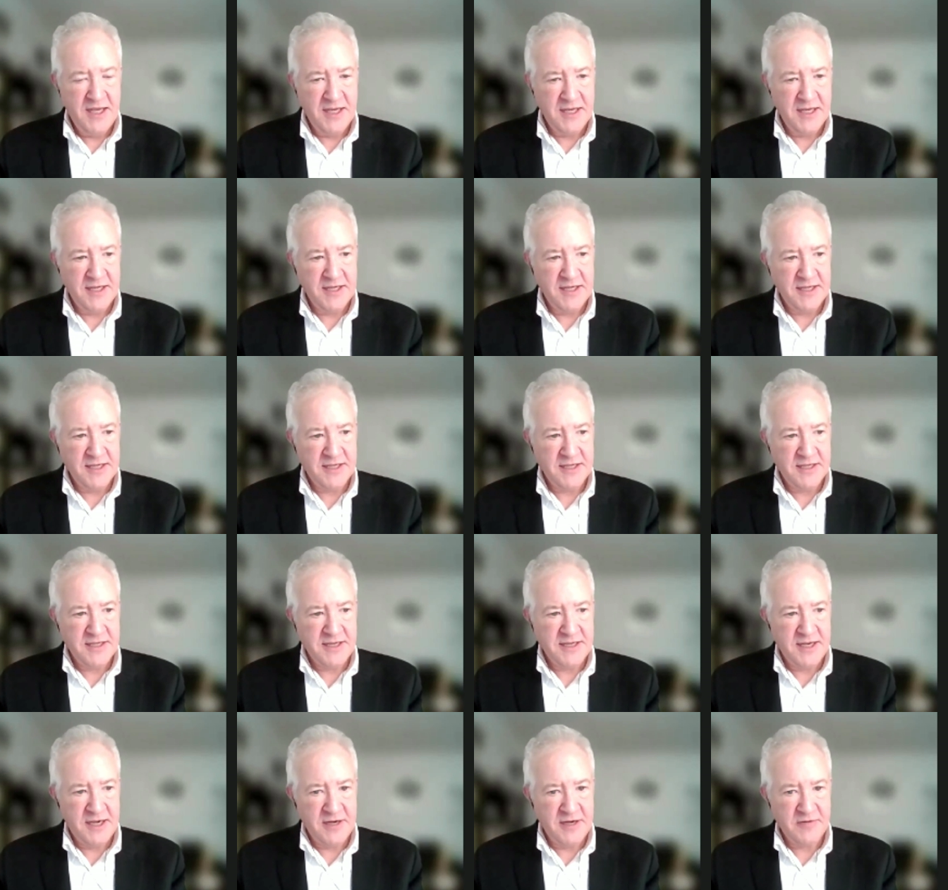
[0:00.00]

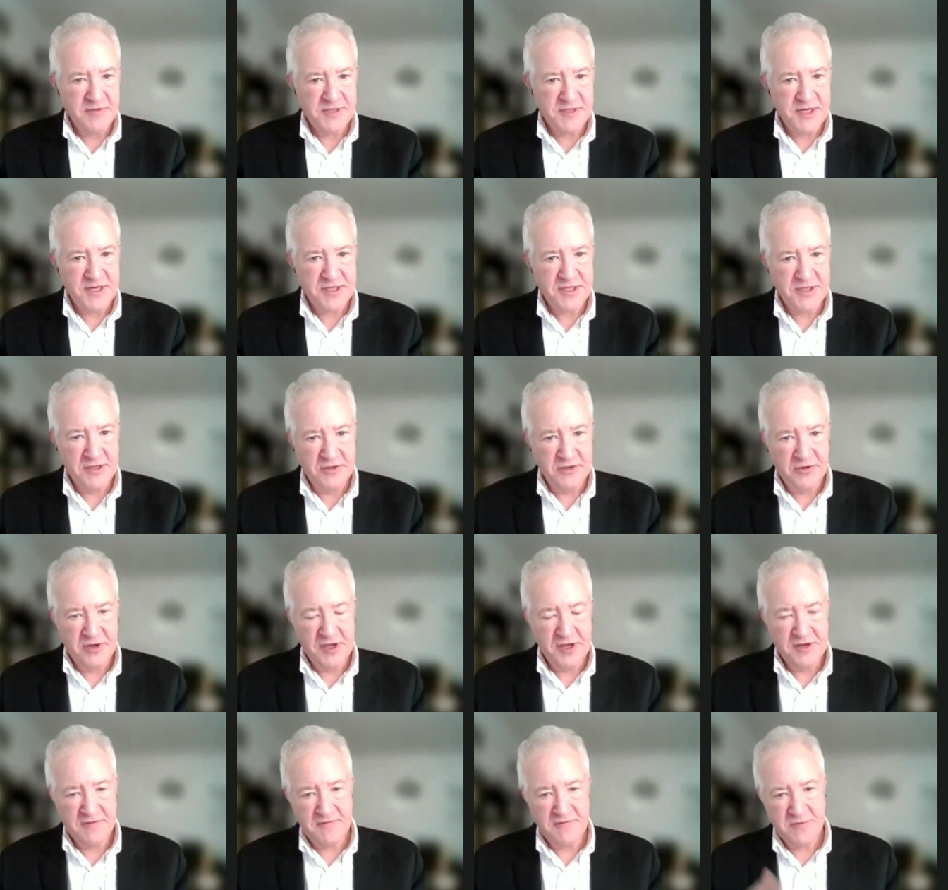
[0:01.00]
and I was actually
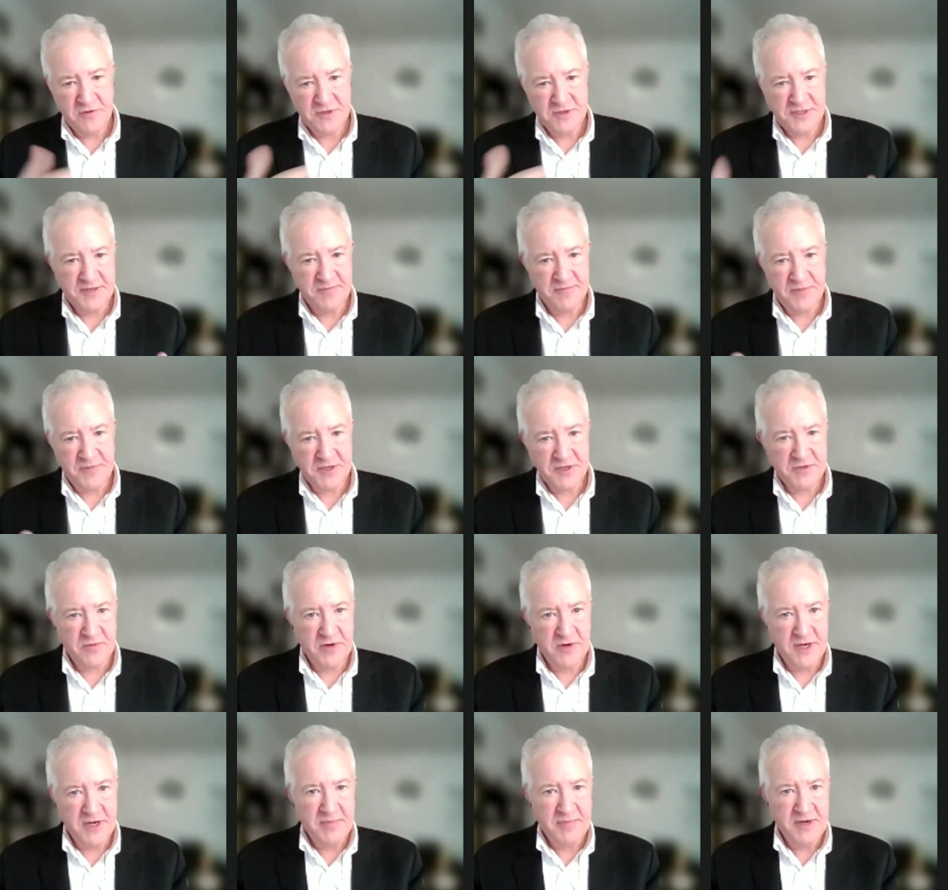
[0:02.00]
looking for something to
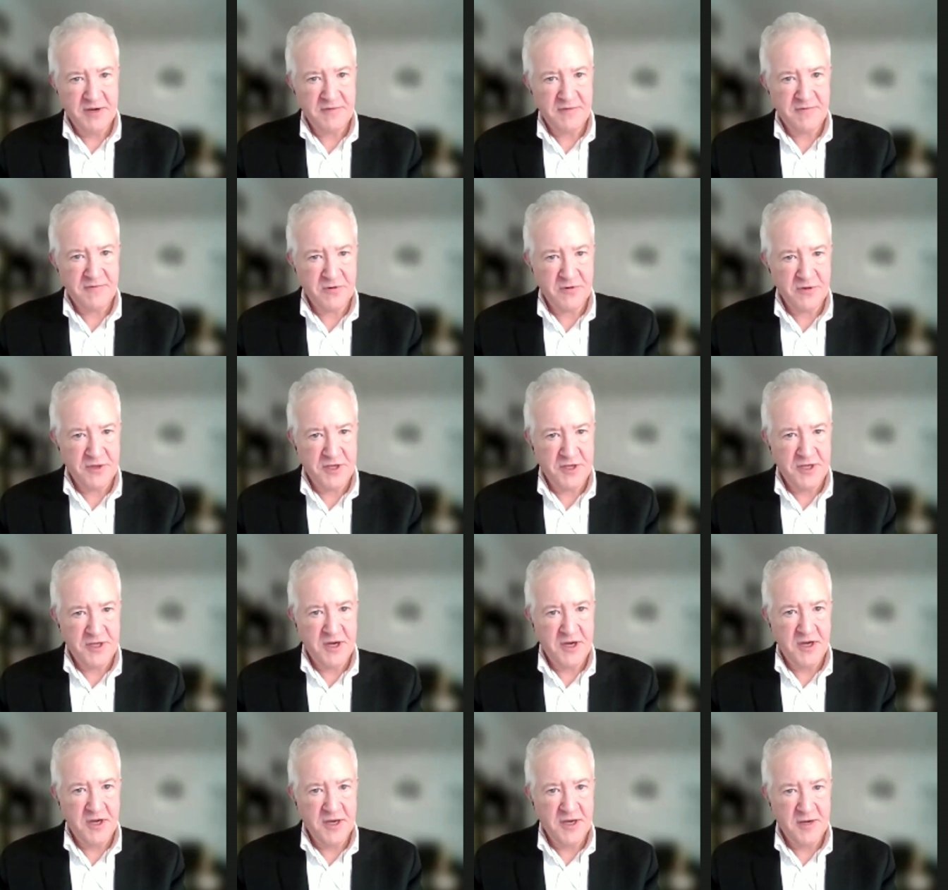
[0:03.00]
write about for
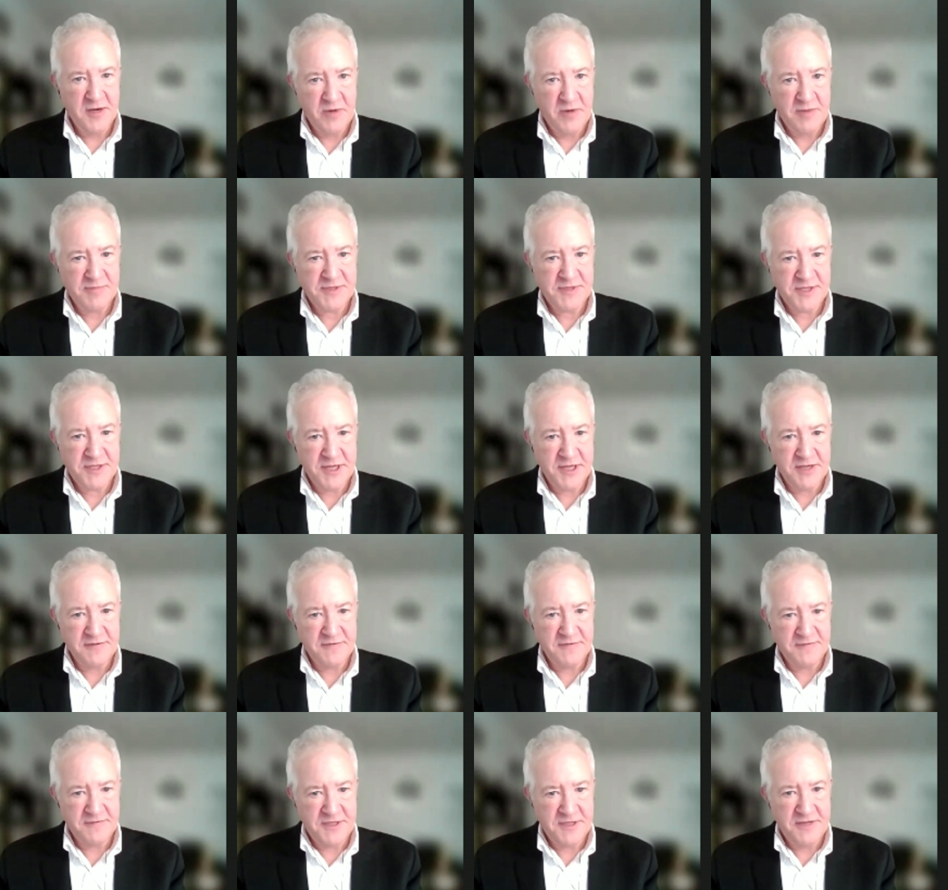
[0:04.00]
the uh, website
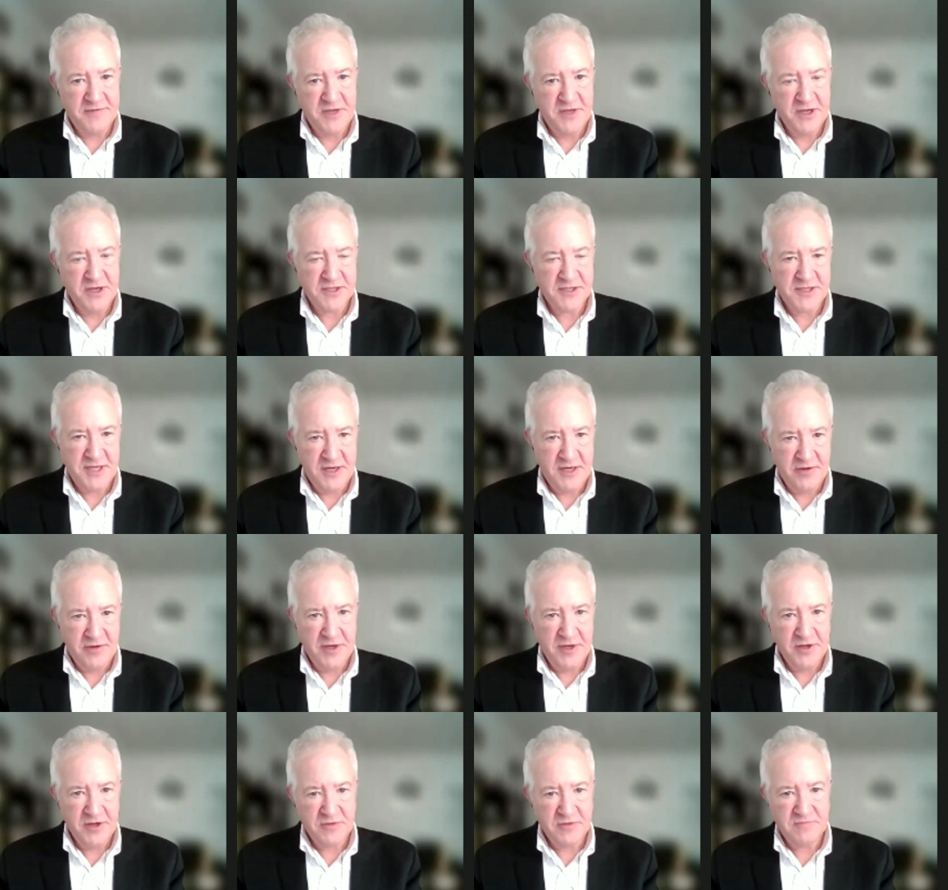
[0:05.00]
of TV
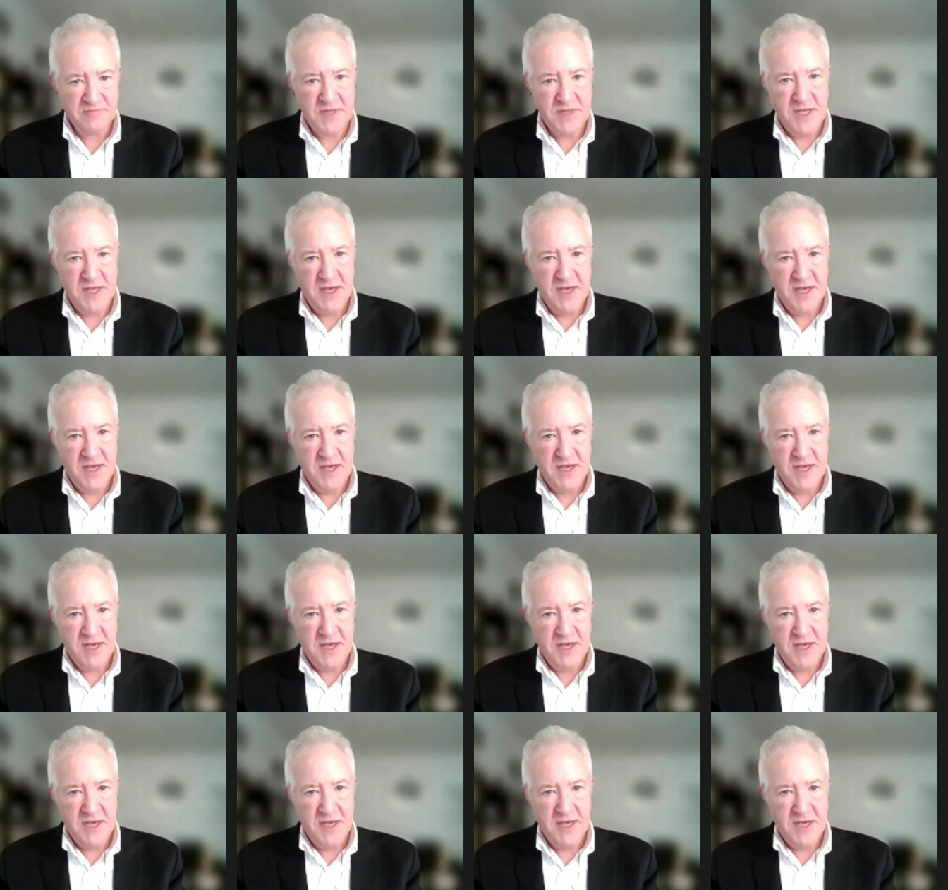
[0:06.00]
Ontario.